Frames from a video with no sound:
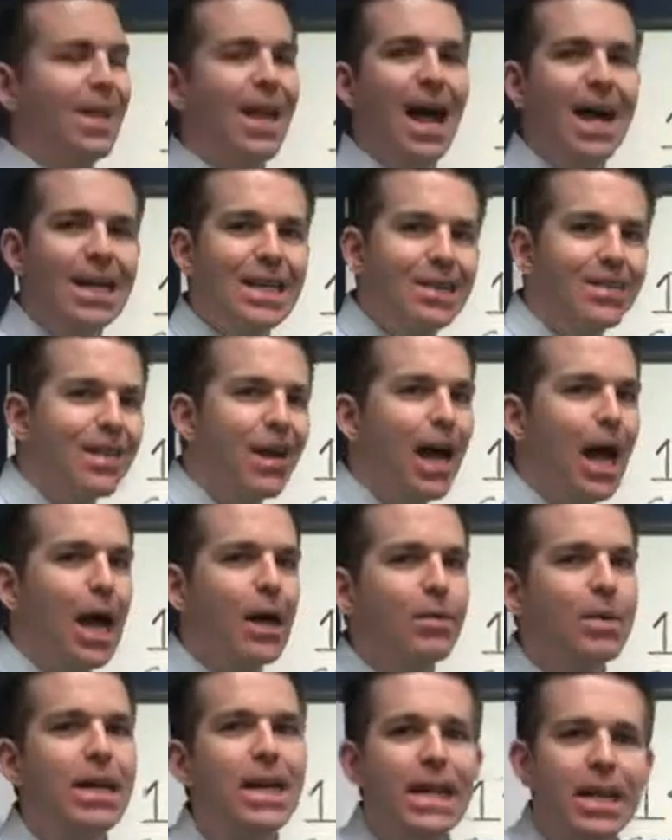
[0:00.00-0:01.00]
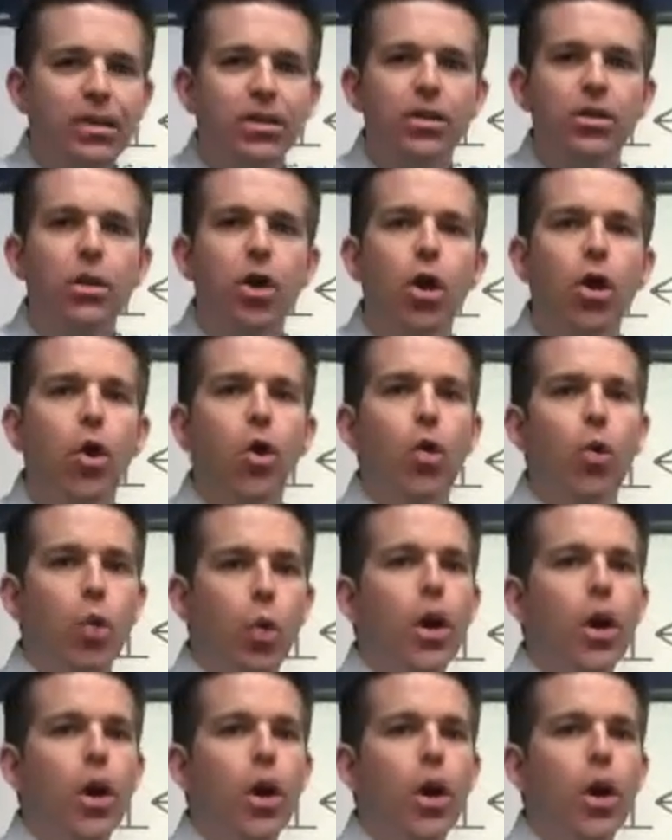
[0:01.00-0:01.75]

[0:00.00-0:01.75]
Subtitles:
lot of time getting to know